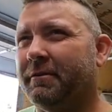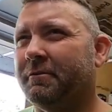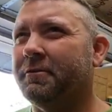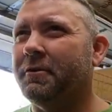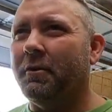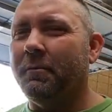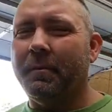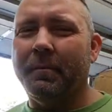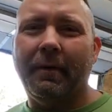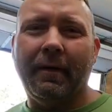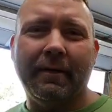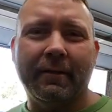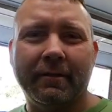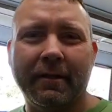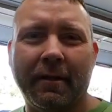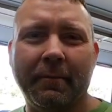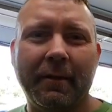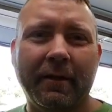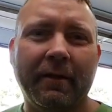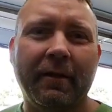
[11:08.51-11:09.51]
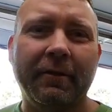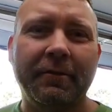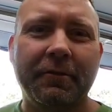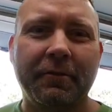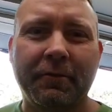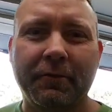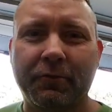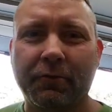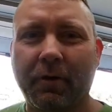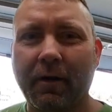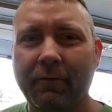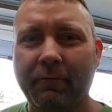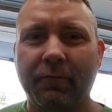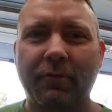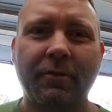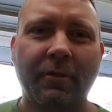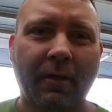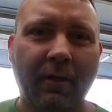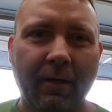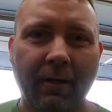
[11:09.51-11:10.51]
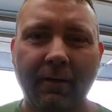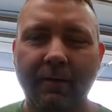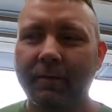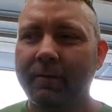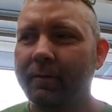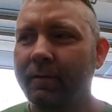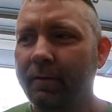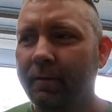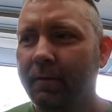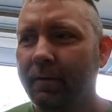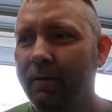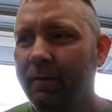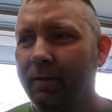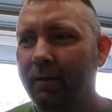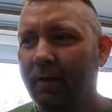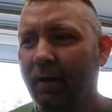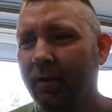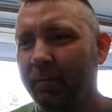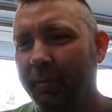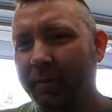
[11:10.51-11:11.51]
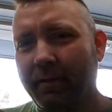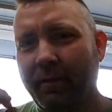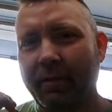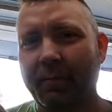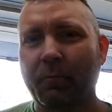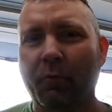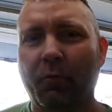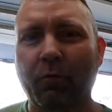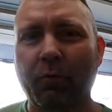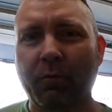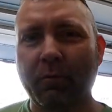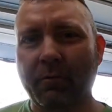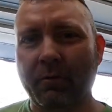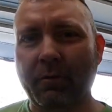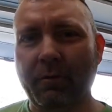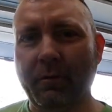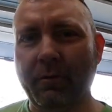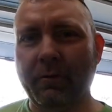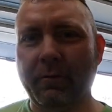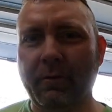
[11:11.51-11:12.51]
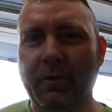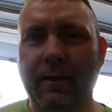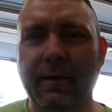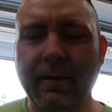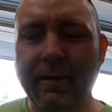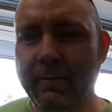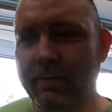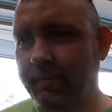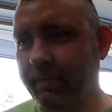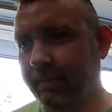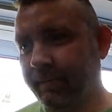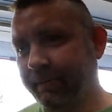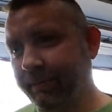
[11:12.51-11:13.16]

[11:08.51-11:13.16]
I was hoping by the time I got to the driver's side, I'd be like more gooder at it.